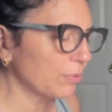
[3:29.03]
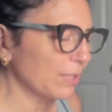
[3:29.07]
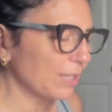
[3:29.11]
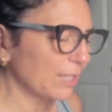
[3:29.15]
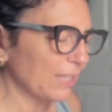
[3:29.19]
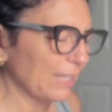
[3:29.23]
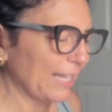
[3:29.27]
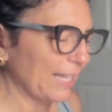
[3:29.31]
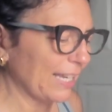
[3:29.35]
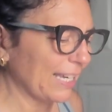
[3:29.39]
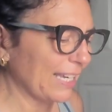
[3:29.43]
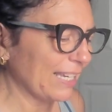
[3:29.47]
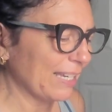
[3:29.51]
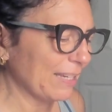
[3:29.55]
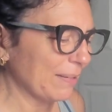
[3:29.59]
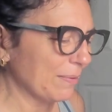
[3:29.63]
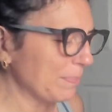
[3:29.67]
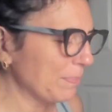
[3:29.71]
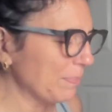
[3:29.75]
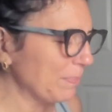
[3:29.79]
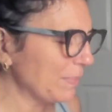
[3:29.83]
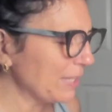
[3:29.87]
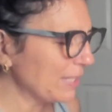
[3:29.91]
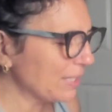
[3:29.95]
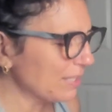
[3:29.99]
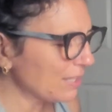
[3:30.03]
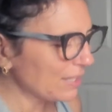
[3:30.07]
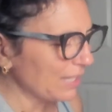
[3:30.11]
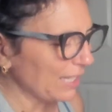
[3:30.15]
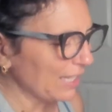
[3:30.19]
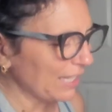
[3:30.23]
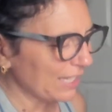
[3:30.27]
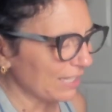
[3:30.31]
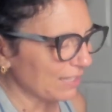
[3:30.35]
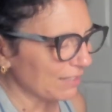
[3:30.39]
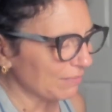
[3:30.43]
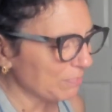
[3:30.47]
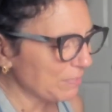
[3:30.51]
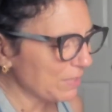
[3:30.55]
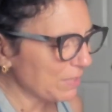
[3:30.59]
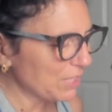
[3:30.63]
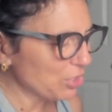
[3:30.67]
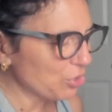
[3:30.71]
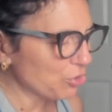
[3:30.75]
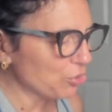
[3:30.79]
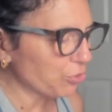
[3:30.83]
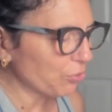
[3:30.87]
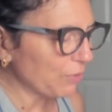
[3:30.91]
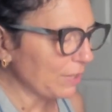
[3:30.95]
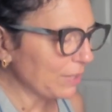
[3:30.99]
like mis, like
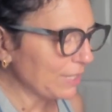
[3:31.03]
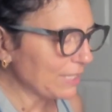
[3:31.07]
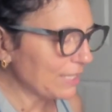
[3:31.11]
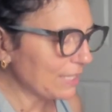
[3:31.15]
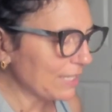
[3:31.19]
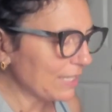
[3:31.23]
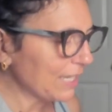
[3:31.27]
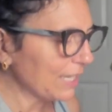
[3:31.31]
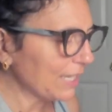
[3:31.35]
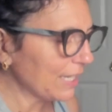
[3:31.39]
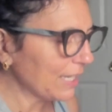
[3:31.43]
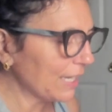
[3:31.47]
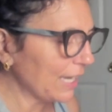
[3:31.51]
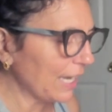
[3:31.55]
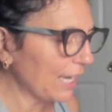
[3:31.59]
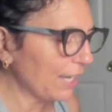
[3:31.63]
mistrusting